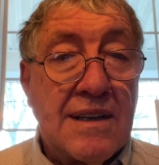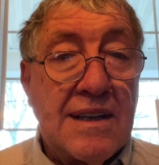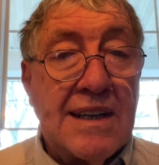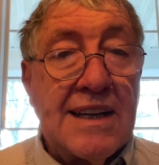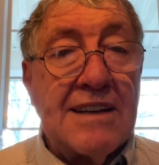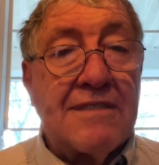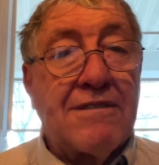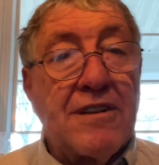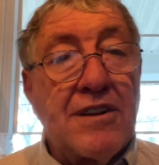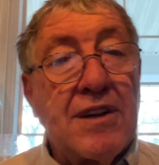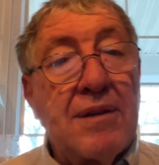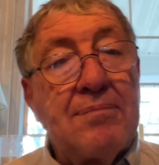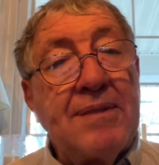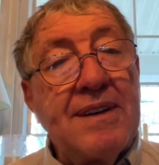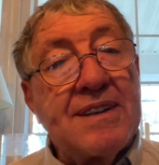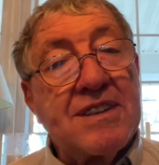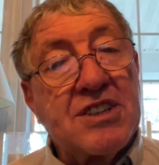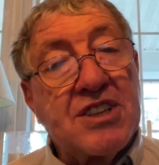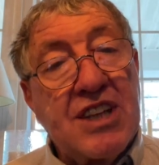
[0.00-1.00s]
In
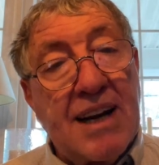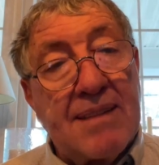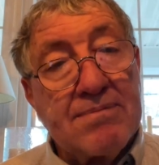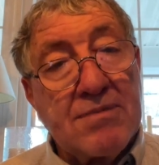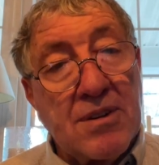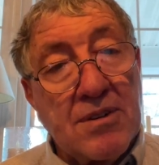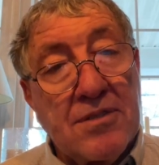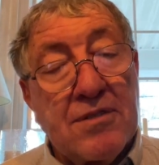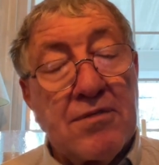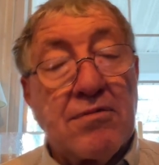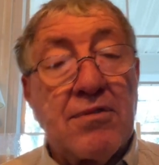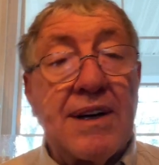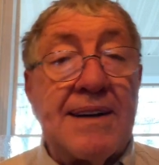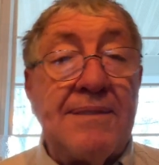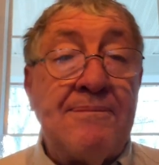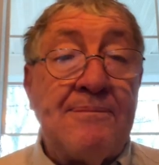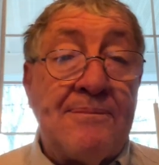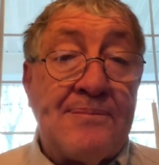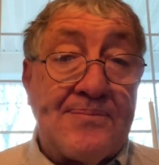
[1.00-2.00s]
Philippians chapter 3,
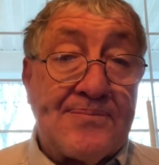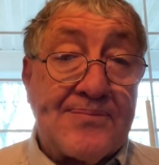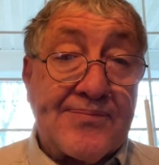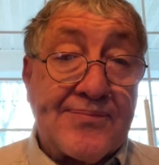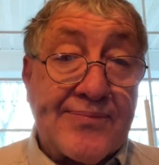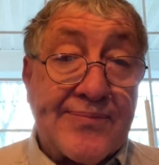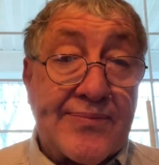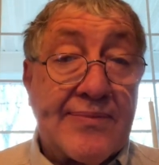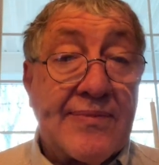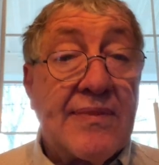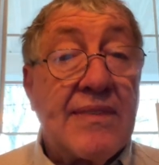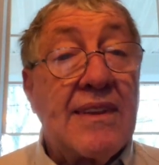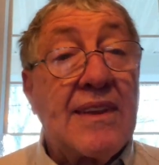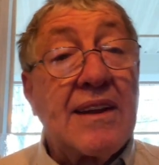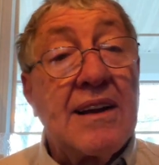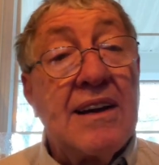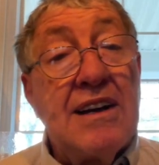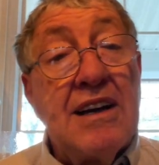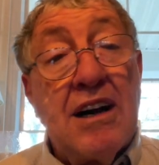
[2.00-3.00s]

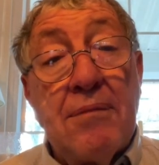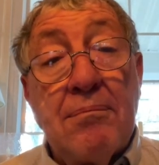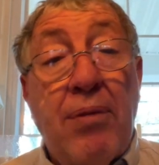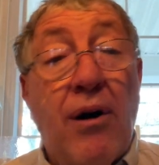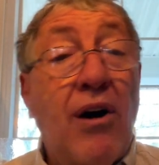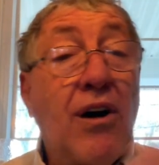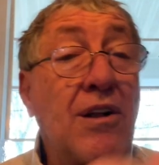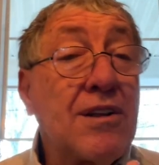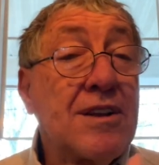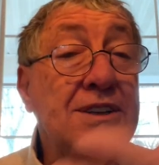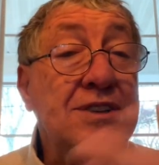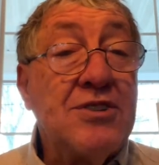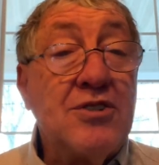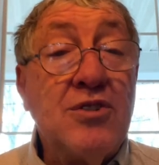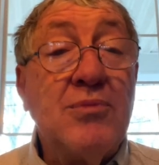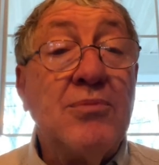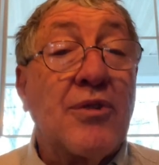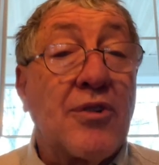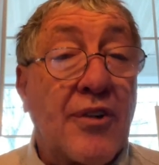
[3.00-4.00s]
Paul
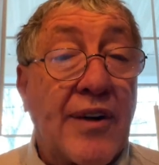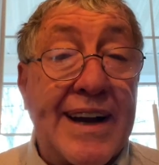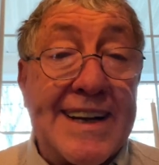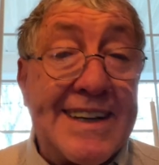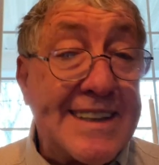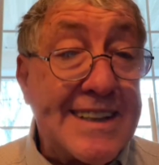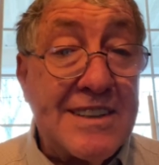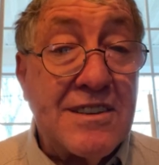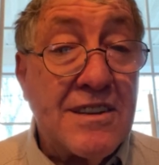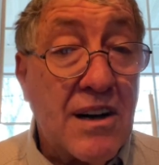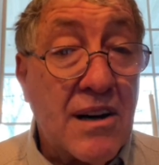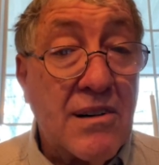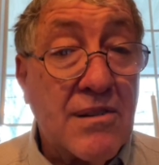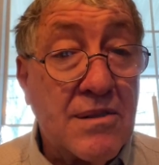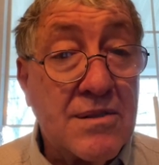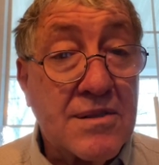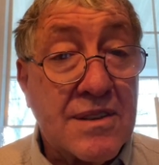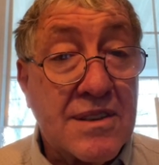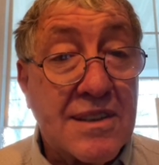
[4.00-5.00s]
enumerated
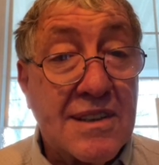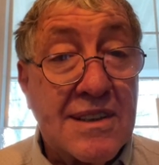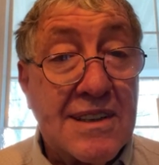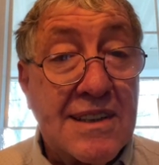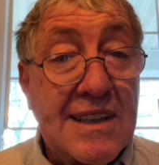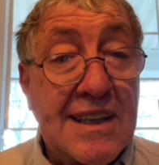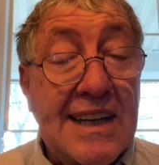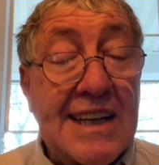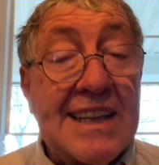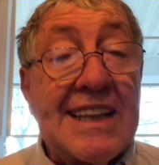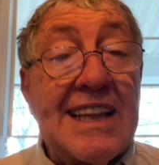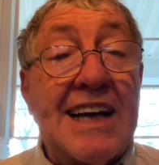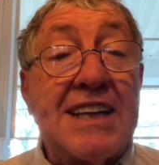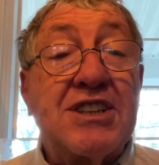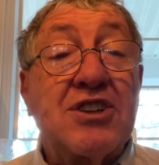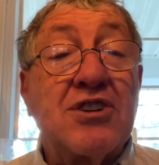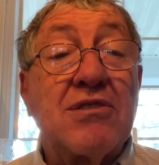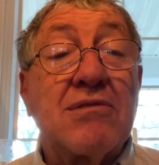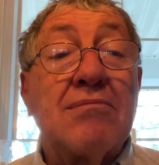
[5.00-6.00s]
those.
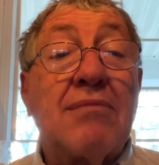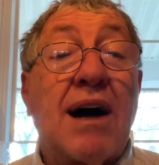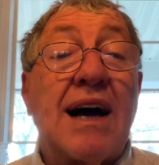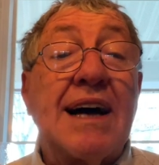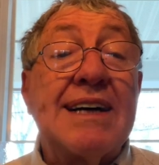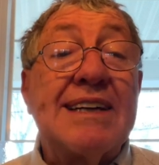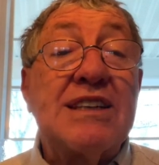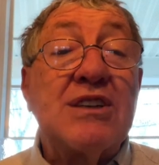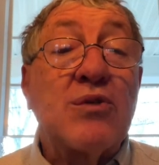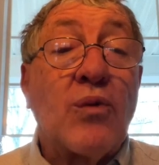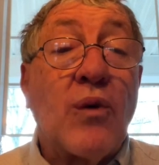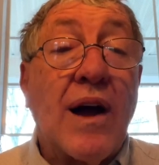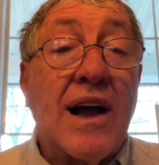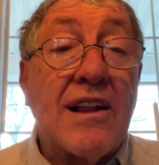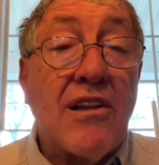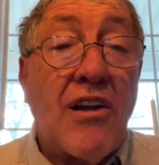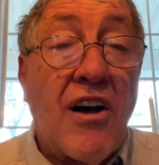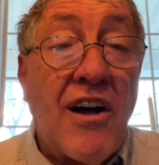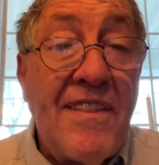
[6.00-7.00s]
Let your mind
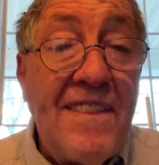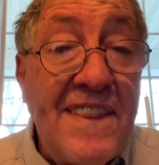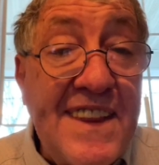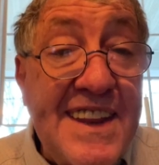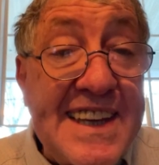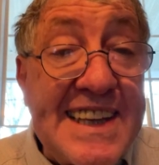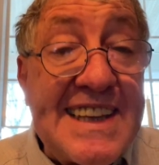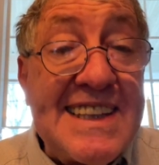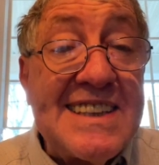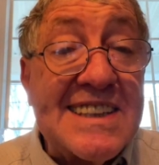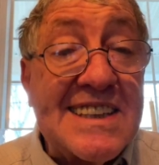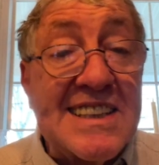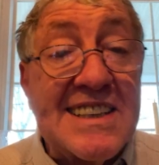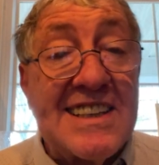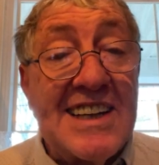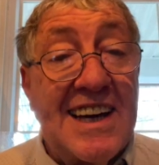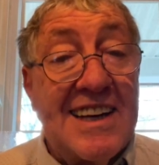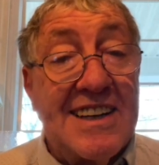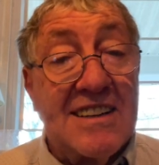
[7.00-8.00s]
dwell on these
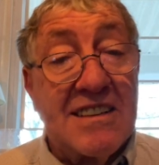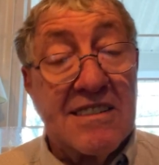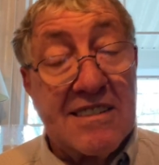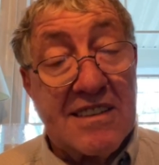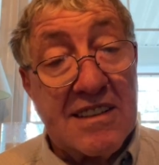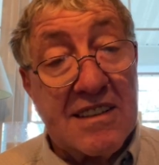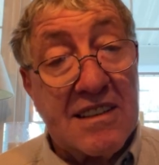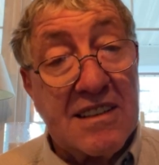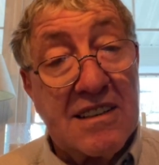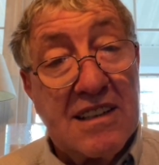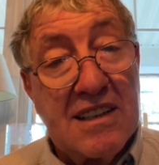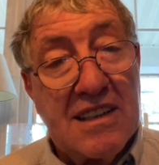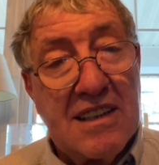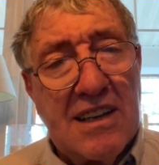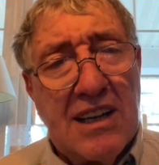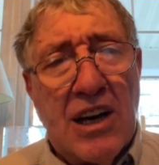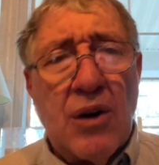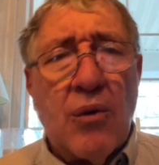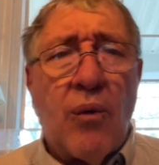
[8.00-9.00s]
things.
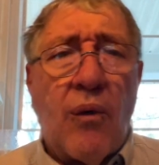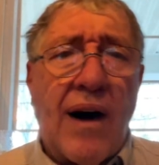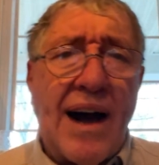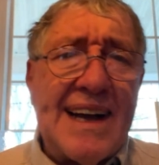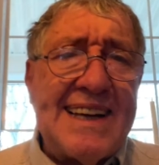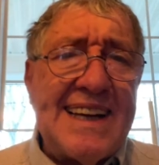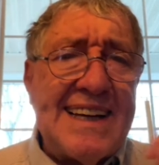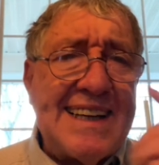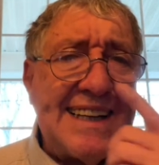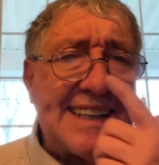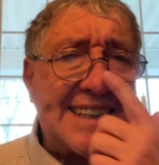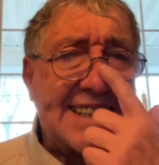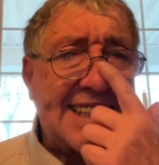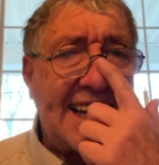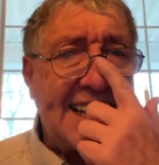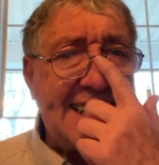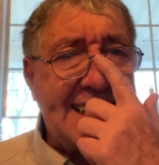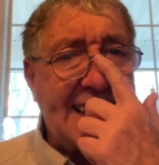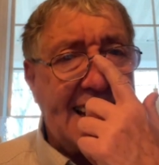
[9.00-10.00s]
Why did he
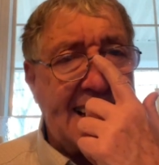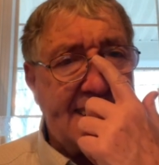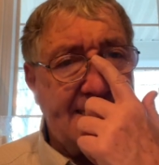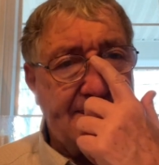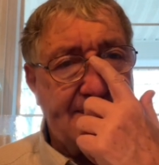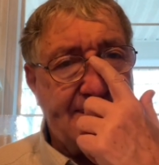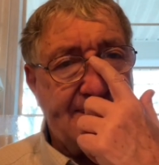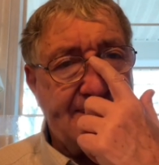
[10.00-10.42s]
say that?